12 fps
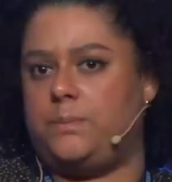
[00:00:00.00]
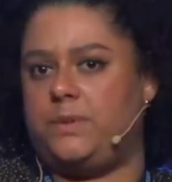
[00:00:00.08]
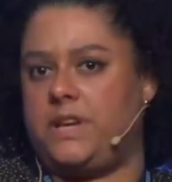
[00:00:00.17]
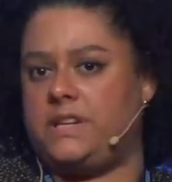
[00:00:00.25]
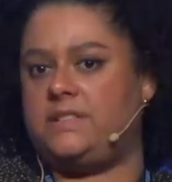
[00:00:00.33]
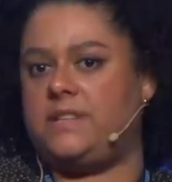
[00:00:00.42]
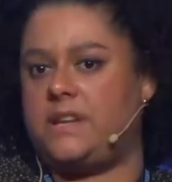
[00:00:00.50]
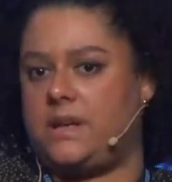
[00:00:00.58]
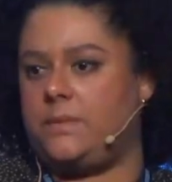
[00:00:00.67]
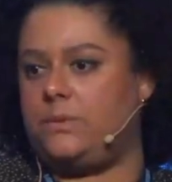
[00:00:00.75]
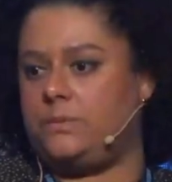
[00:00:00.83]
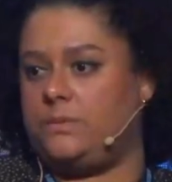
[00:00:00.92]
placing
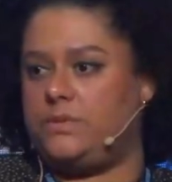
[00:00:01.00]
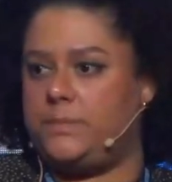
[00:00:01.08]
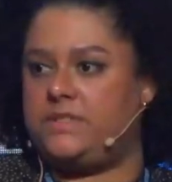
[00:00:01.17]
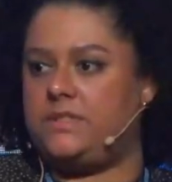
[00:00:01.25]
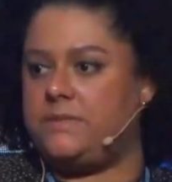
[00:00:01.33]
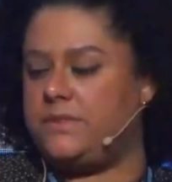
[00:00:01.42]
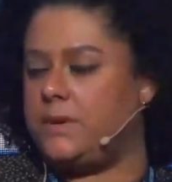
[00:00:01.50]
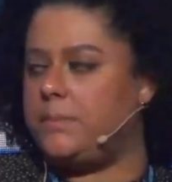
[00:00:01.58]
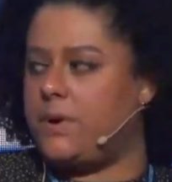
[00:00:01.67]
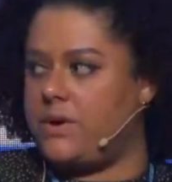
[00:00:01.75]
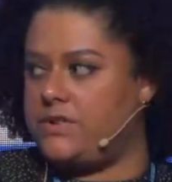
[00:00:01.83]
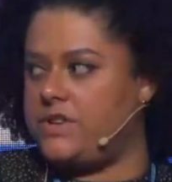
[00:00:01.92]
them on specific
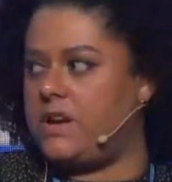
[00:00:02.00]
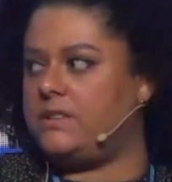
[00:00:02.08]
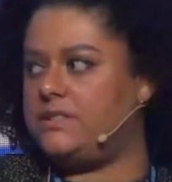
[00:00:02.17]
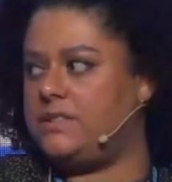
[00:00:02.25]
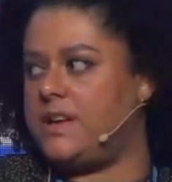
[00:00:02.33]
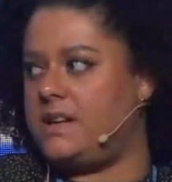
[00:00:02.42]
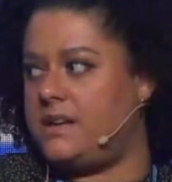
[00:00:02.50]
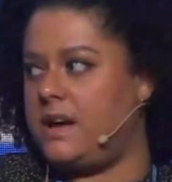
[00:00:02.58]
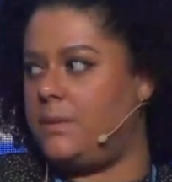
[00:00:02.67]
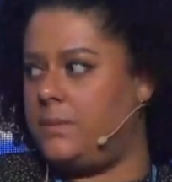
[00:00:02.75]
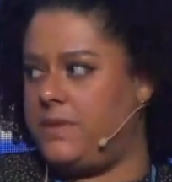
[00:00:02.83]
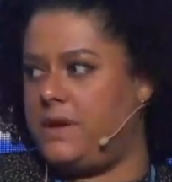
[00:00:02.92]
projects that
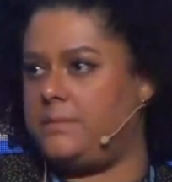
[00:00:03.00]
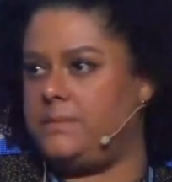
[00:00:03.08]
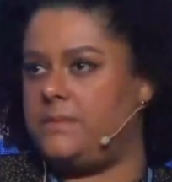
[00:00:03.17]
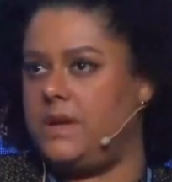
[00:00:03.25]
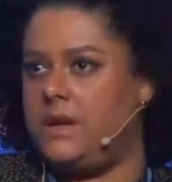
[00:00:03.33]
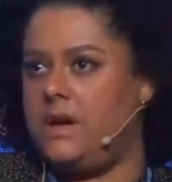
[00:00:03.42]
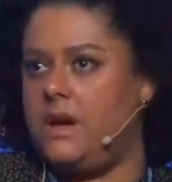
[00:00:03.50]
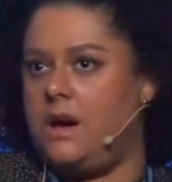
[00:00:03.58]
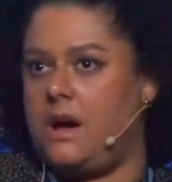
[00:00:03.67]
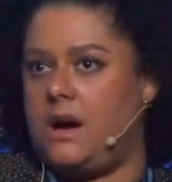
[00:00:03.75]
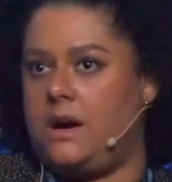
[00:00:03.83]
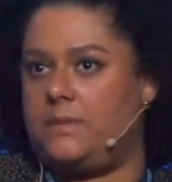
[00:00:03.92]
help them,
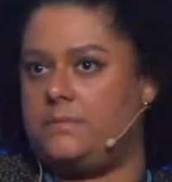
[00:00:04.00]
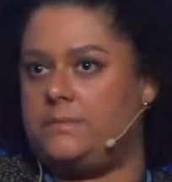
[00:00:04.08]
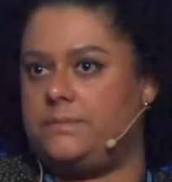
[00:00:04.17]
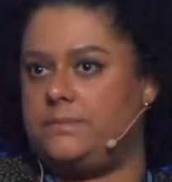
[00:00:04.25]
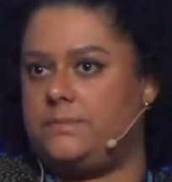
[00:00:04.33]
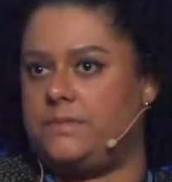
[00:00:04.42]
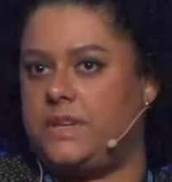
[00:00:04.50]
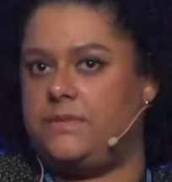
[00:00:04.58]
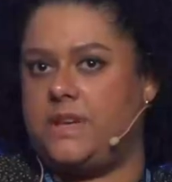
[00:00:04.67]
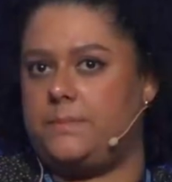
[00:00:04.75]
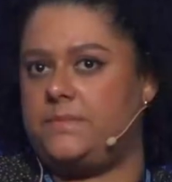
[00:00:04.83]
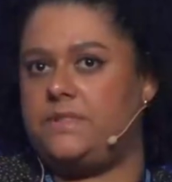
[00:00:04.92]

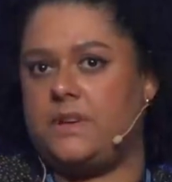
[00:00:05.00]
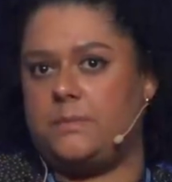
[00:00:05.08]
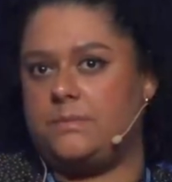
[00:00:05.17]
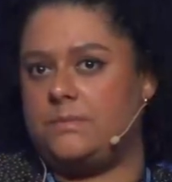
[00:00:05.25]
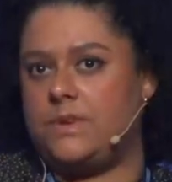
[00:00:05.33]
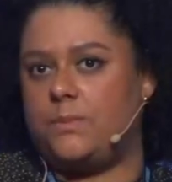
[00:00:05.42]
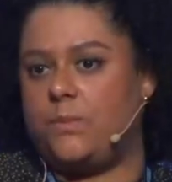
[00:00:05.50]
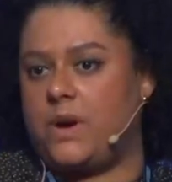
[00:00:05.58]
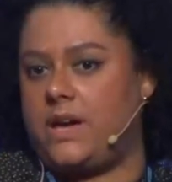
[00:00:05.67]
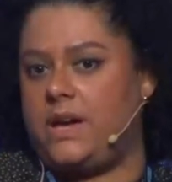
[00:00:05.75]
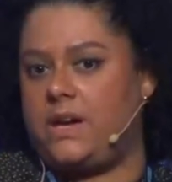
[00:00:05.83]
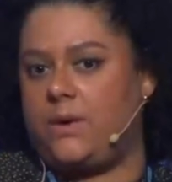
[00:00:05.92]
give them some
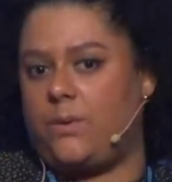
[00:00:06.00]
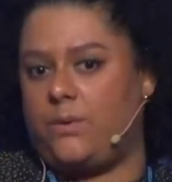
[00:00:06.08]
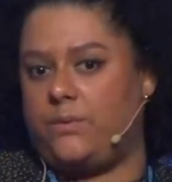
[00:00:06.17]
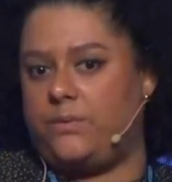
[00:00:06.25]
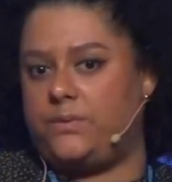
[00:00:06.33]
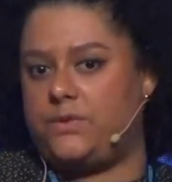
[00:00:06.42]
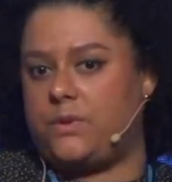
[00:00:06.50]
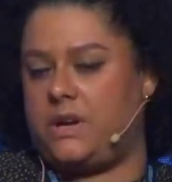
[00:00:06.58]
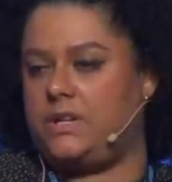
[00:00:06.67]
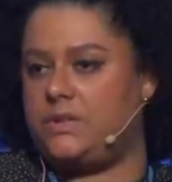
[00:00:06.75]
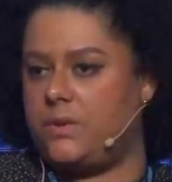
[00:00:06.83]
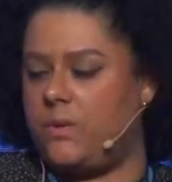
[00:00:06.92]
way of
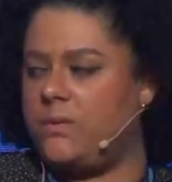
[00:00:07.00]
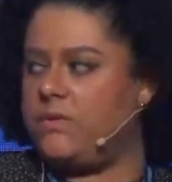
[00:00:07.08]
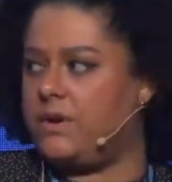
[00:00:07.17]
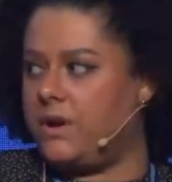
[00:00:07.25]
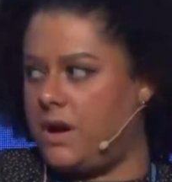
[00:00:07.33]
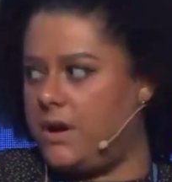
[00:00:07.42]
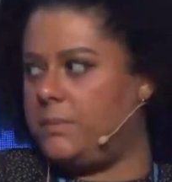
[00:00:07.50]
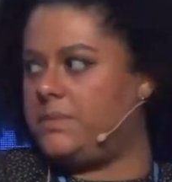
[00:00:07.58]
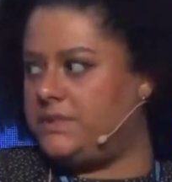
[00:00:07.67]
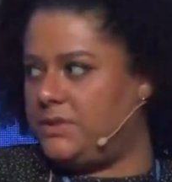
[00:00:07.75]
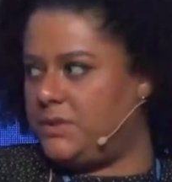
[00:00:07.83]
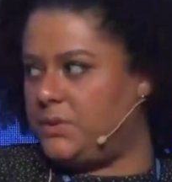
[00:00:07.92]
trying to overcome
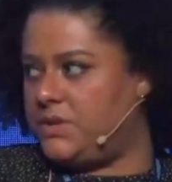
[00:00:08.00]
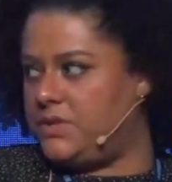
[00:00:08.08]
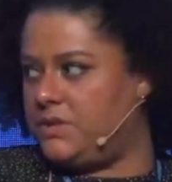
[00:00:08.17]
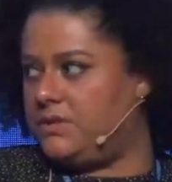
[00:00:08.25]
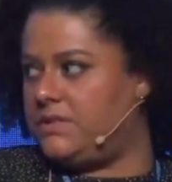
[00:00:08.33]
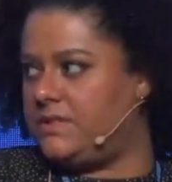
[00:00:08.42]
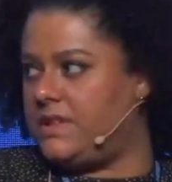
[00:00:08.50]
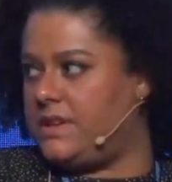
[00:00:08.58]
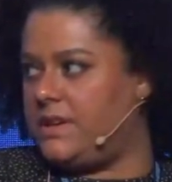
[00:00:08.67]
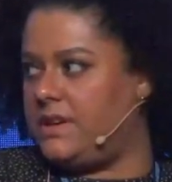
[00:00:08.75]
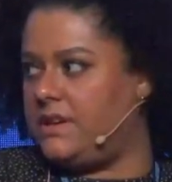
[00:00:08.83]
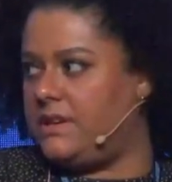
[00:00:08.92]
the situations
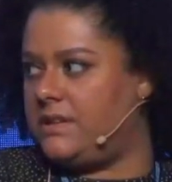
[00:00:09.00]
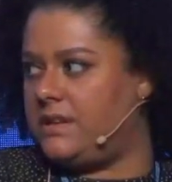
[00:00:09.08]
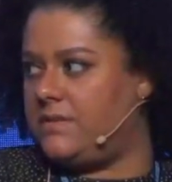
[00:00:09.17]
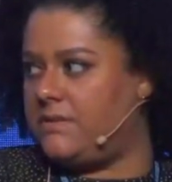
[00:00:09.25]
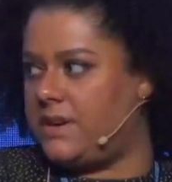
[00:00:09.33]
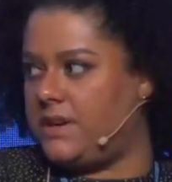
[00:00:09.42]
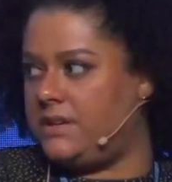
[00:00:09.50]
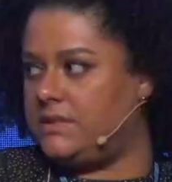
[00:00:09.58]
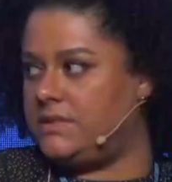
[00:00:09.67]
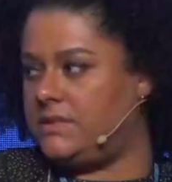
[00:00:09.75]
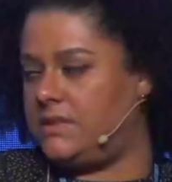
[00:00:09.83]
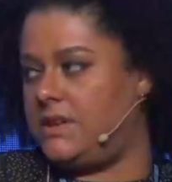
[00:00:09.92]
they
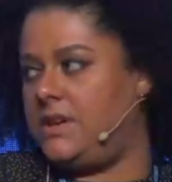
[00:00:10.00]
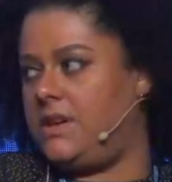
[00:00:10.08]
face.